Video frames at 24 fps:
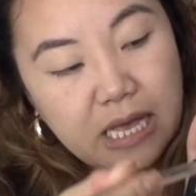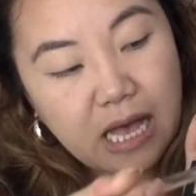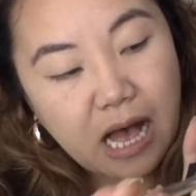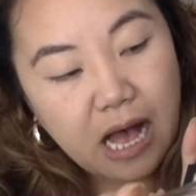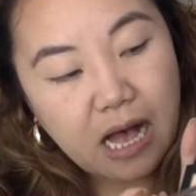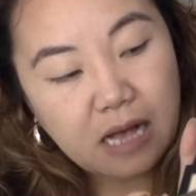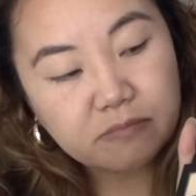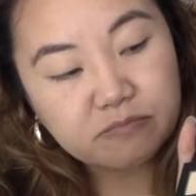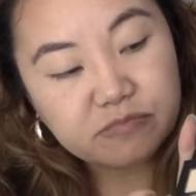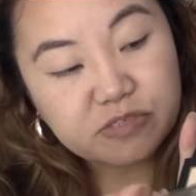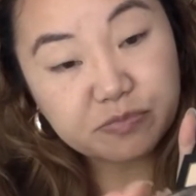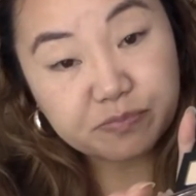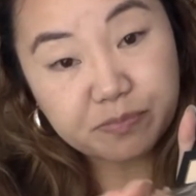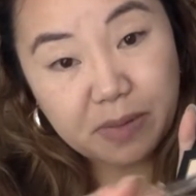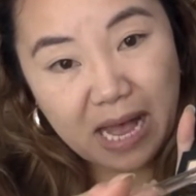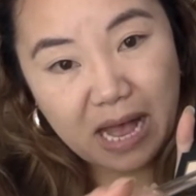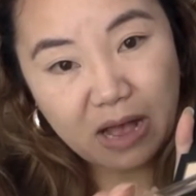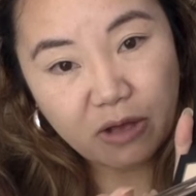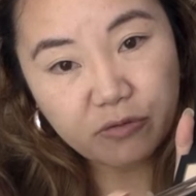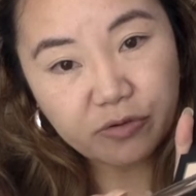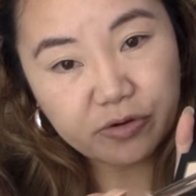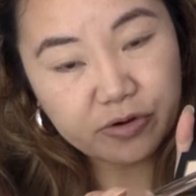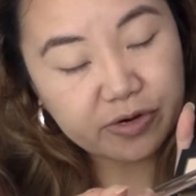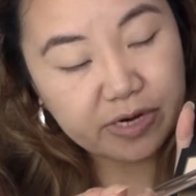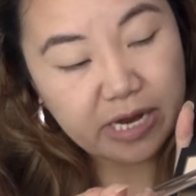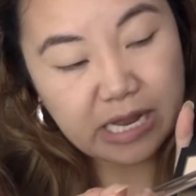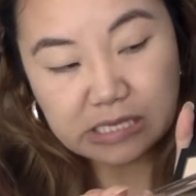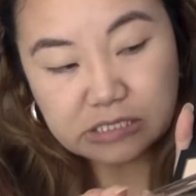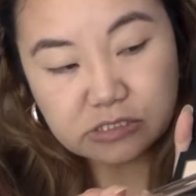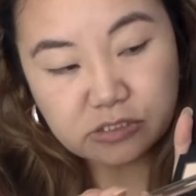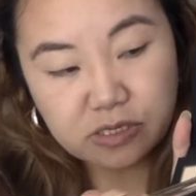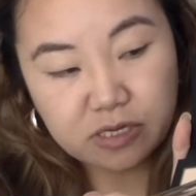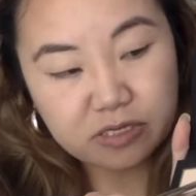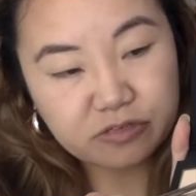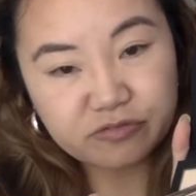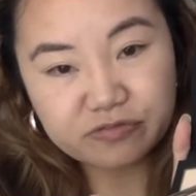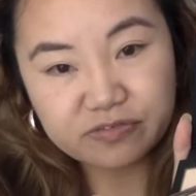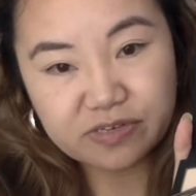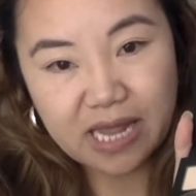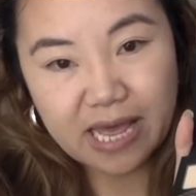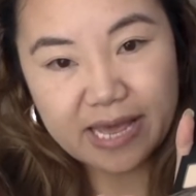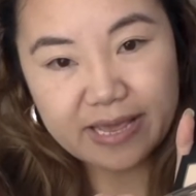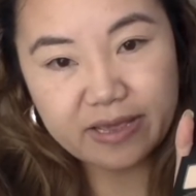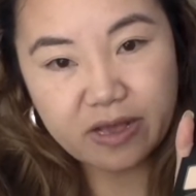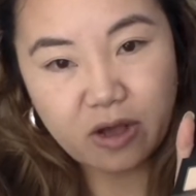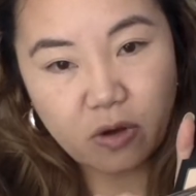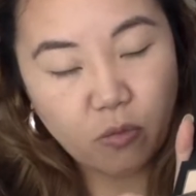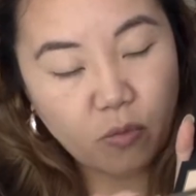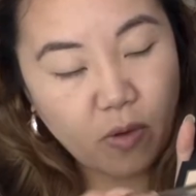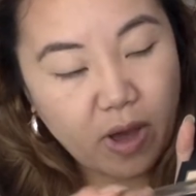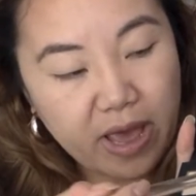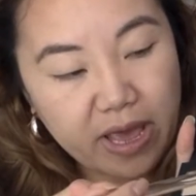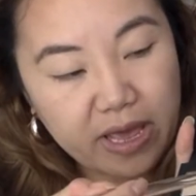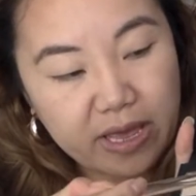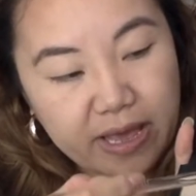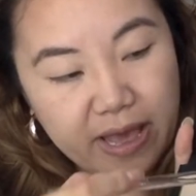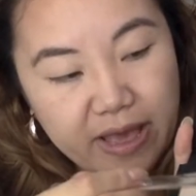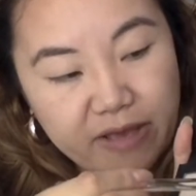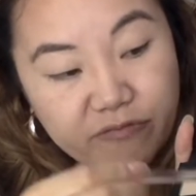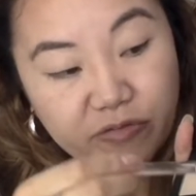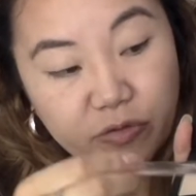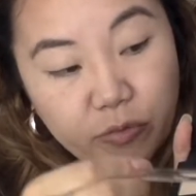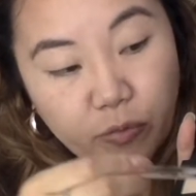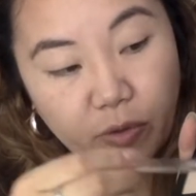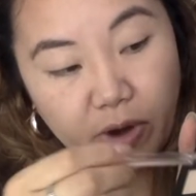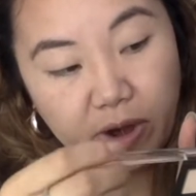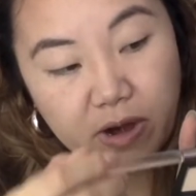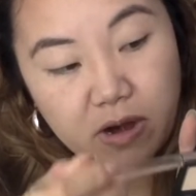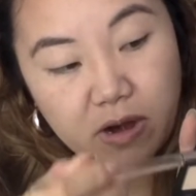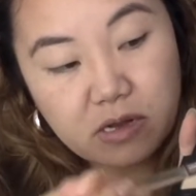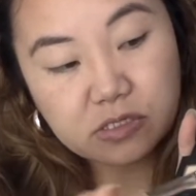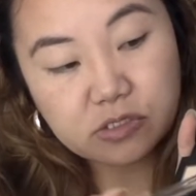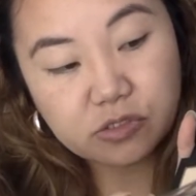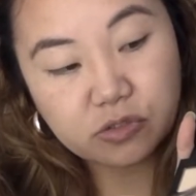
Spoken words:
the powder is not flying away everywhere,